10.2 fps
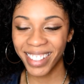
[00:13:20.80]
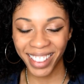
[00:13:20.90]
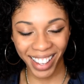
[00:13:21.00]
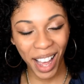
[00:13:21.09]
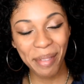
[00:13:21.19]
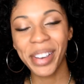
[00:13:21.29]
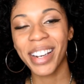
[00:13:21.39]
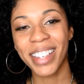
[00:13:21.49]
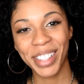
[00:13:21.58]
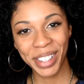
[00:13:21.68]
the
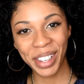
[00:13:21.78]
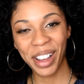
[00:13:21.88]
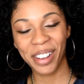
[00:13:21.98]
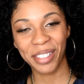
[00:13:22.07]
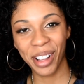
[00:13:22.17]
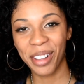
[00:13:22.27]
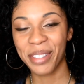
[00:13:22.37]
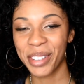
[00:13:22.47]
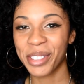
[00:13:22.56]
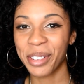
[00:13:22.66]
combination of all
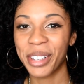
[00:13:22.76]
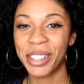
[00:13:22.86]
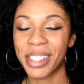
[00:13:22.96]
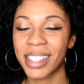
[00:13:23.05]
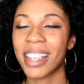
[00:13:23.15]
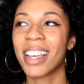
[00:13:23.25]
of those oils,